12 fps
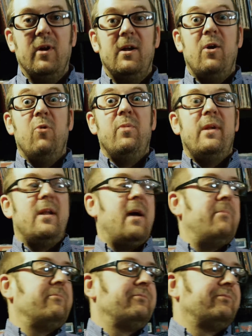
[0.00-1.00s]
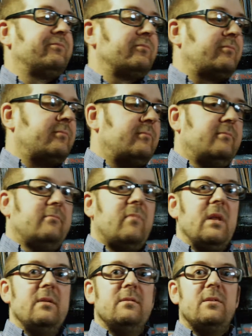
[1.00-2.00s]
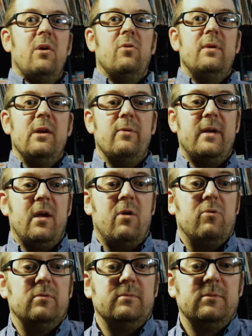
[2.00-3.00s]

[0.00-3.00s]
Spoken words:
going to open it up. So here we go.